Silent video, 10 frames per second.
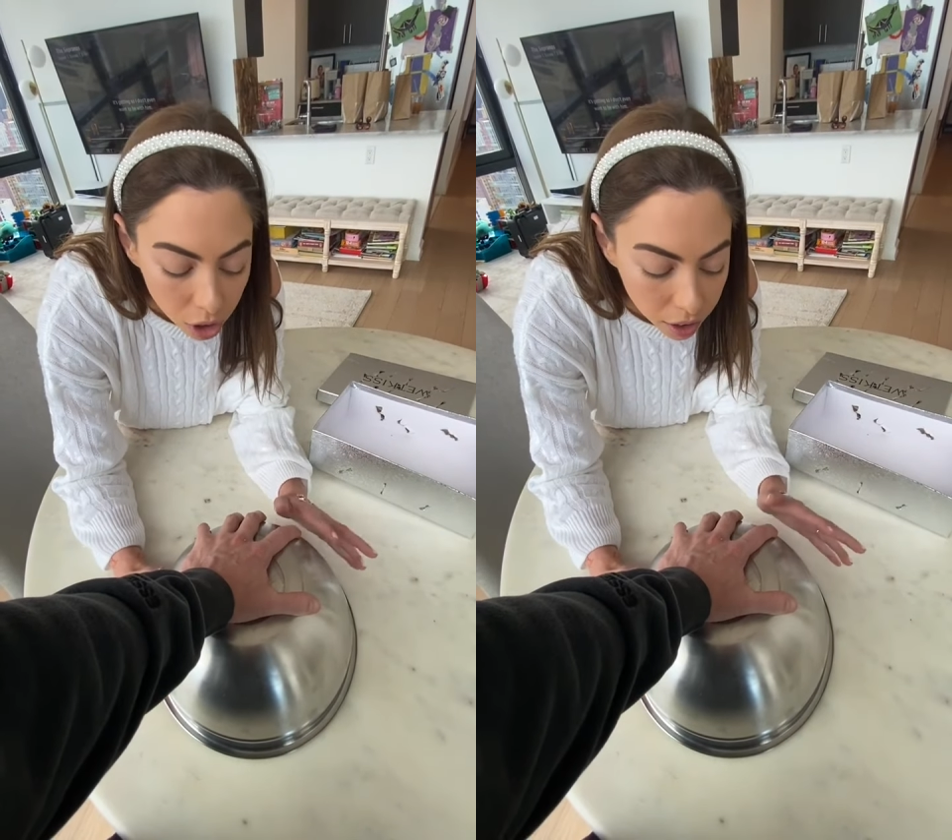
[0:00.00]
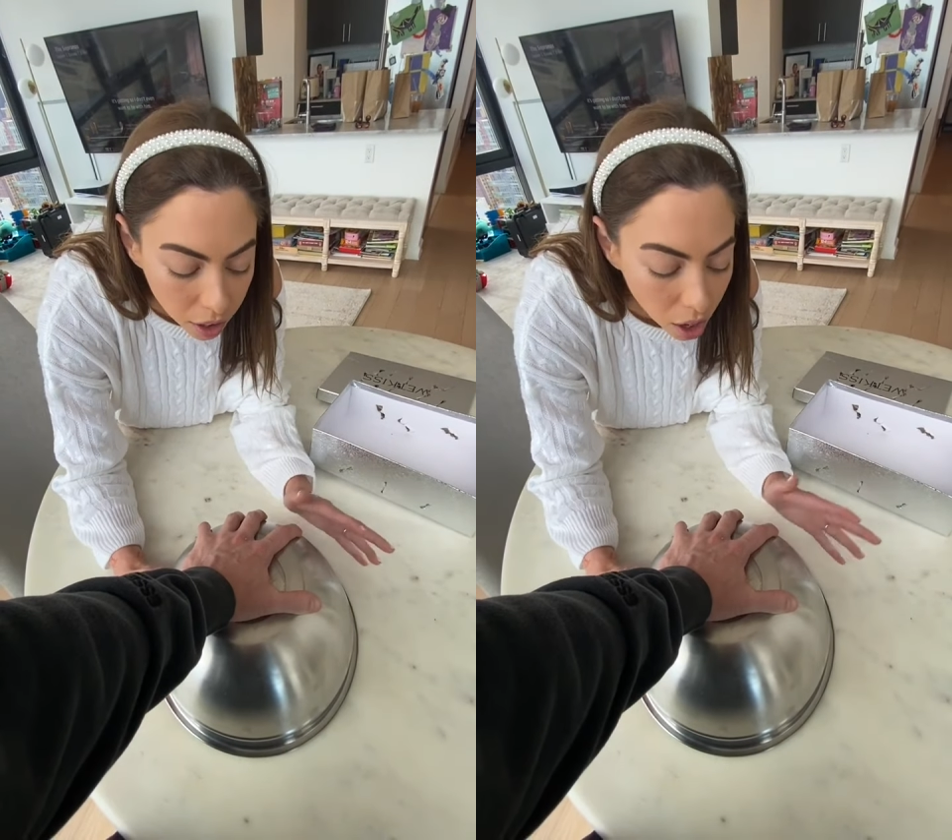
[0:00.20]

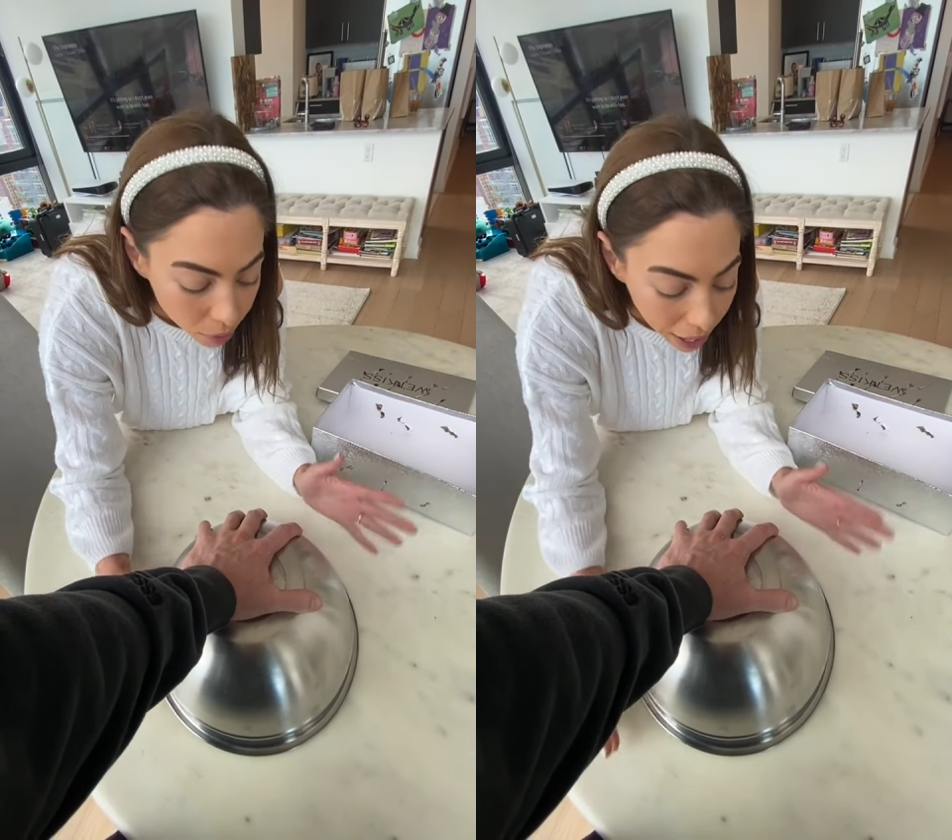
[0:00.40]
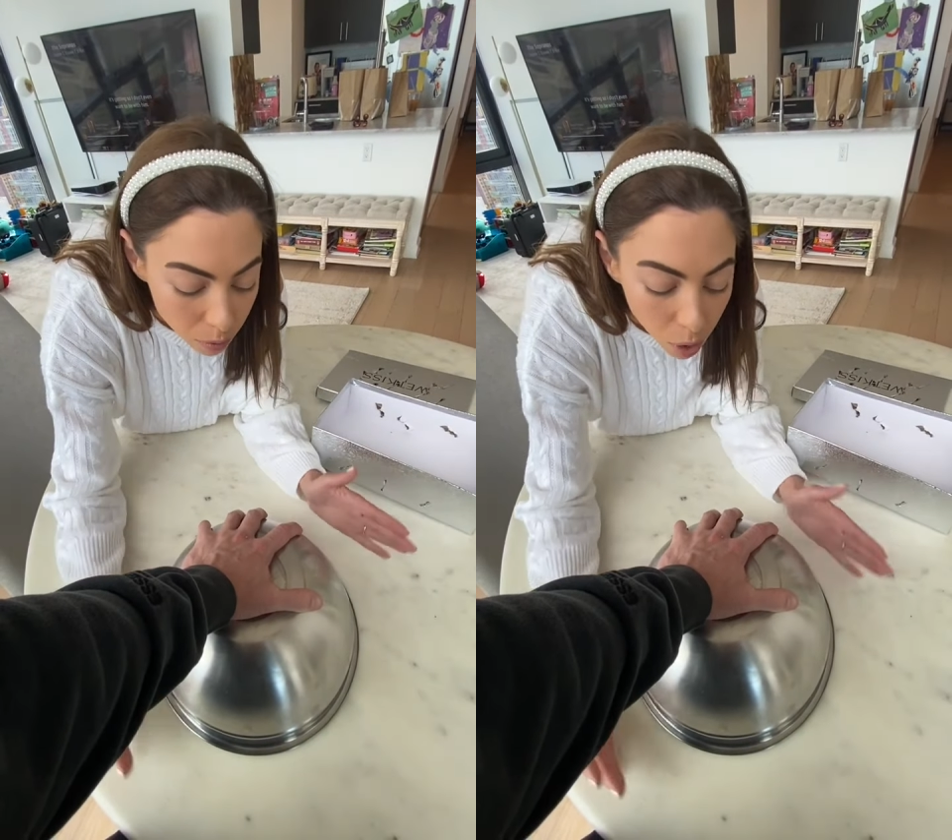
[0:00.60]
moving
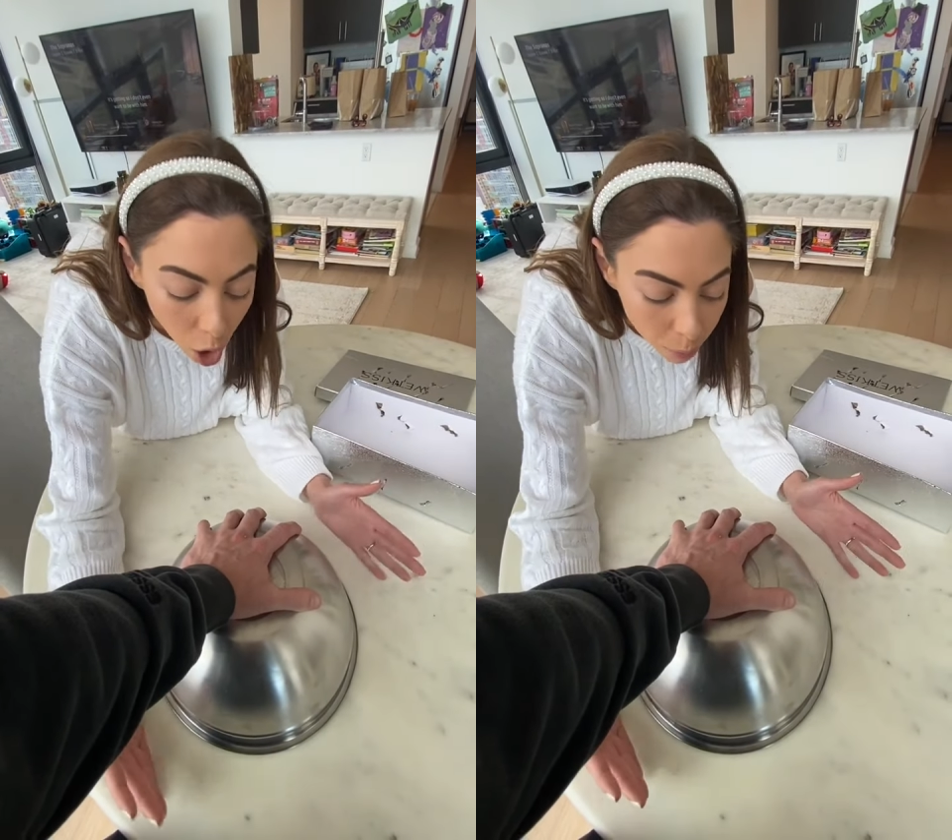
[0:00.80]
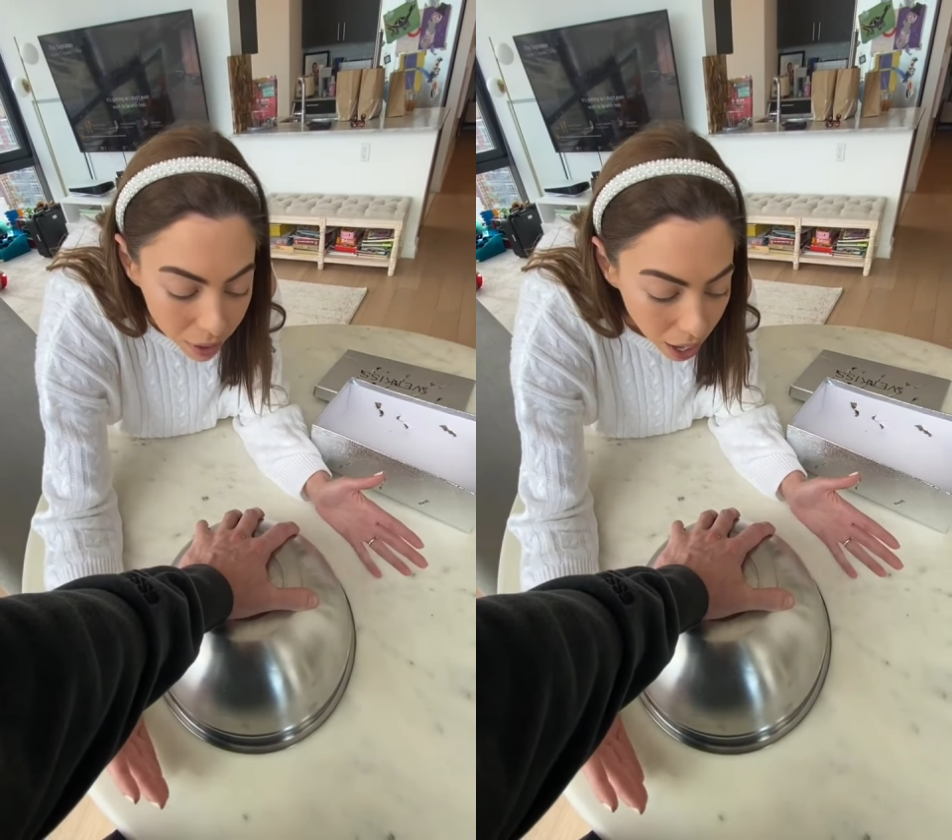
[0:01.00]
it. Okay, well,
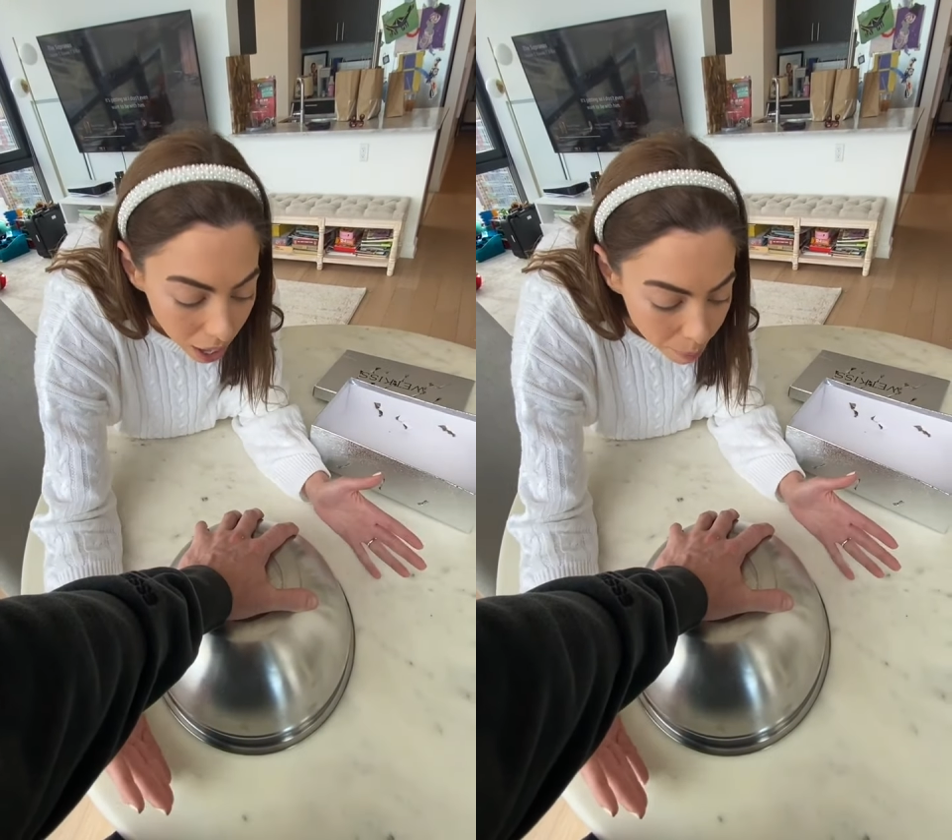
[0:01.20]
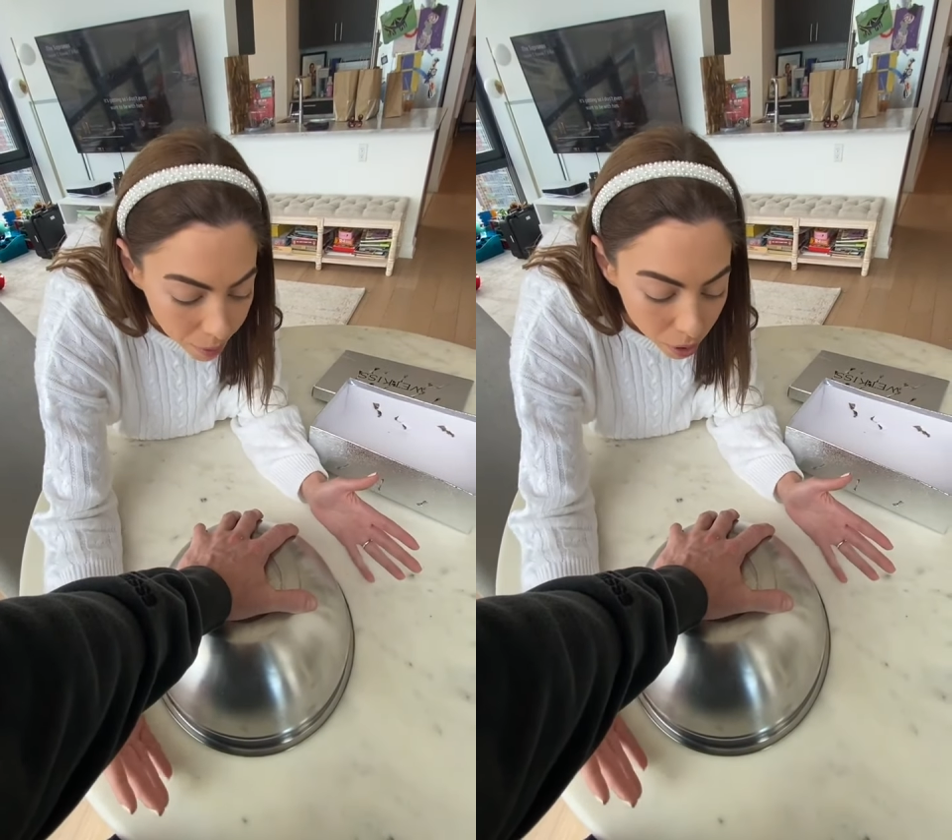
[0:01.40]
open it
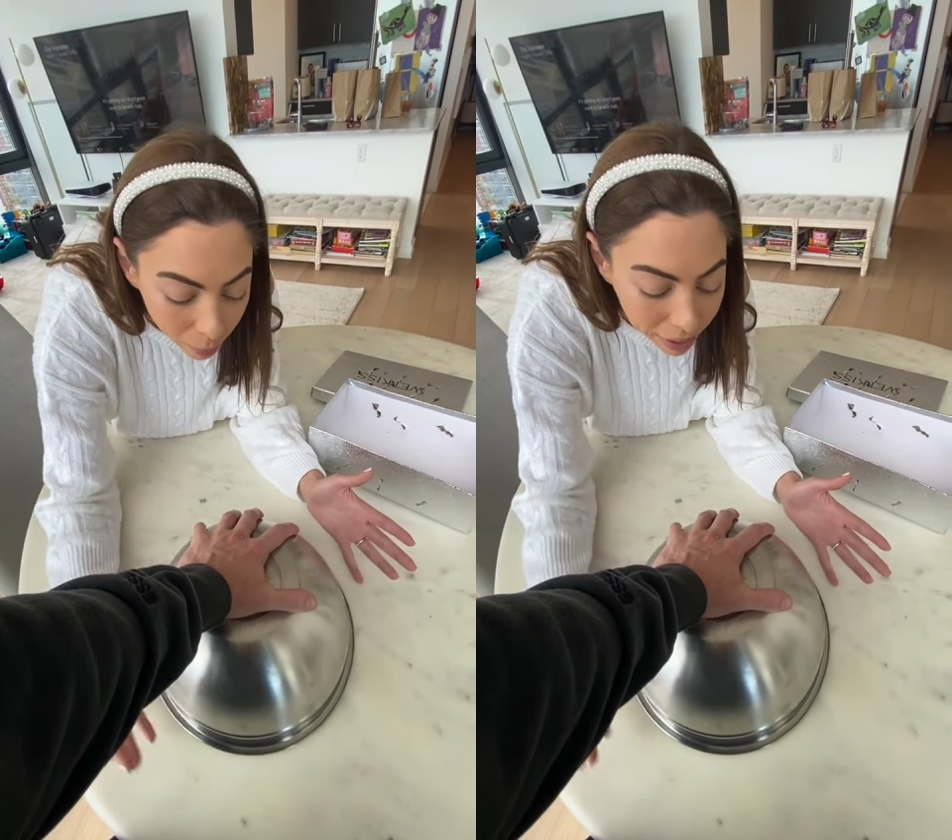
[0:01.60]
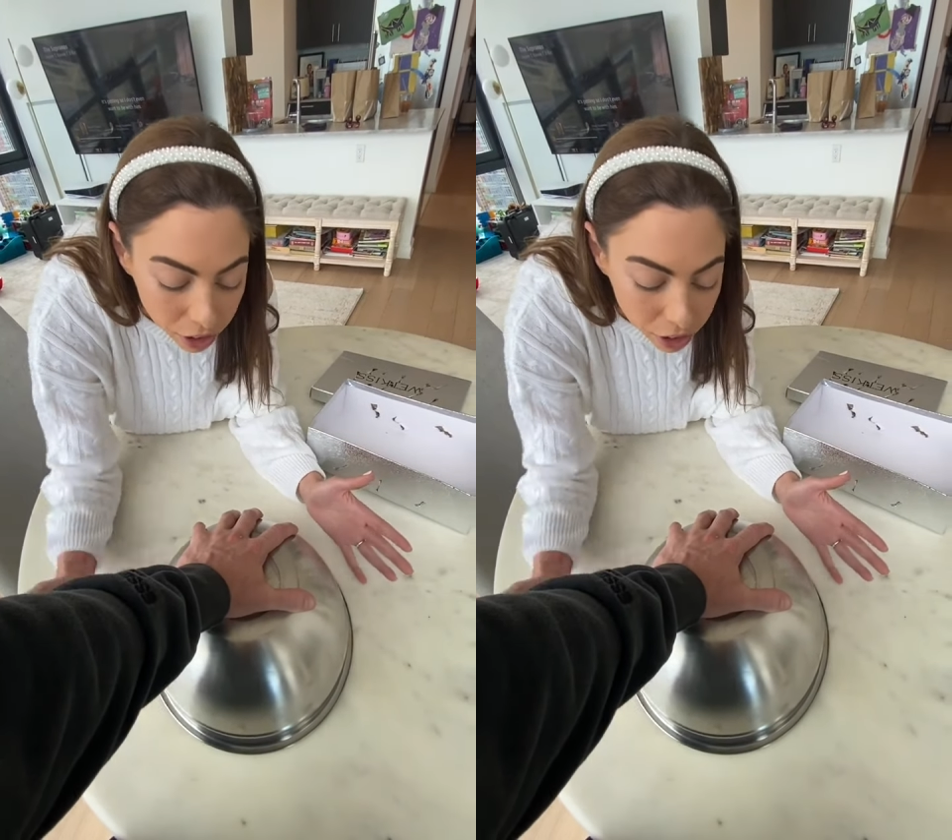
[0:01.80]
up. Oh, my.